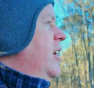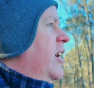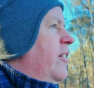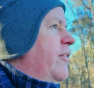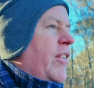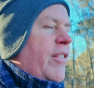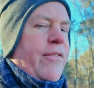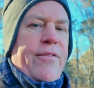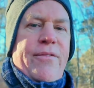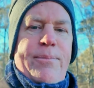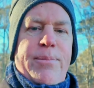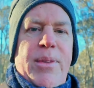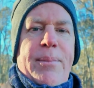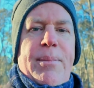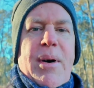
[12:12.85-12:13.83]
of the
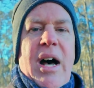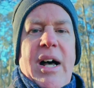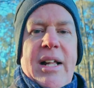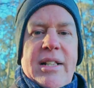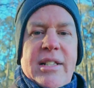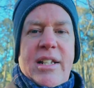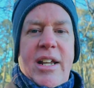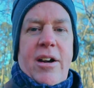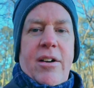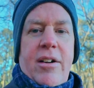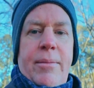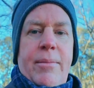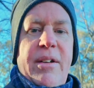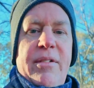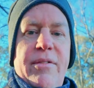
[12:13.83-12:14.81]
ponds here. Let me